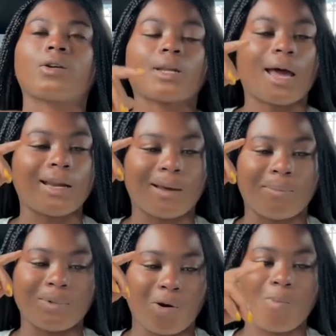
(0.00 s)
to not let
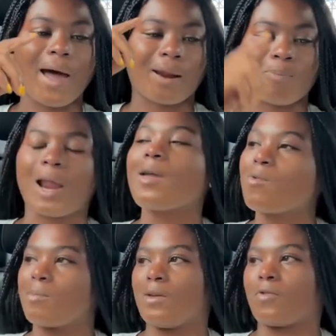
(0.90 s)
nobody play
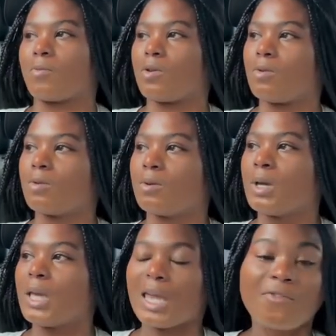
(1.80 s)
with me from you.
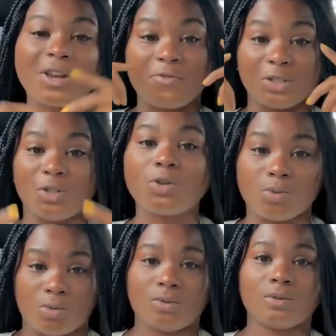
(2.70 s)
Even if it's you.
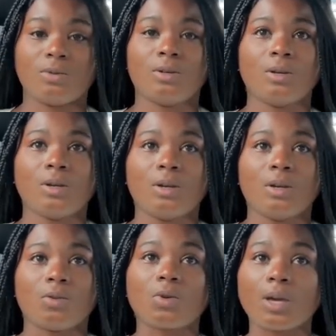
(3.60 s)

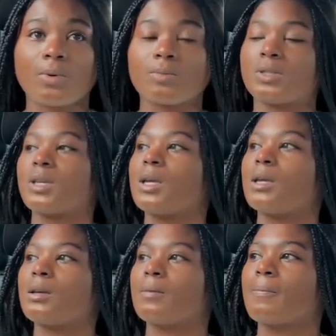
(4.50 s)
You get what I'm
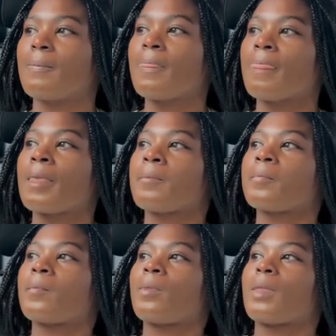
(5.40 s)
saying?
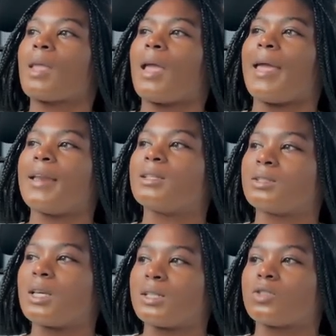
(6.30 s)
And
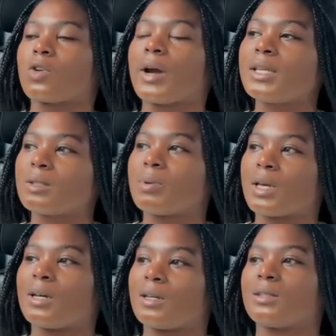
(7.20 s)
it's crazy
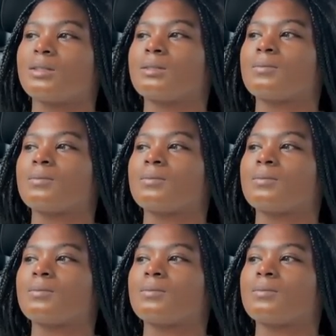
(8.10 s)
because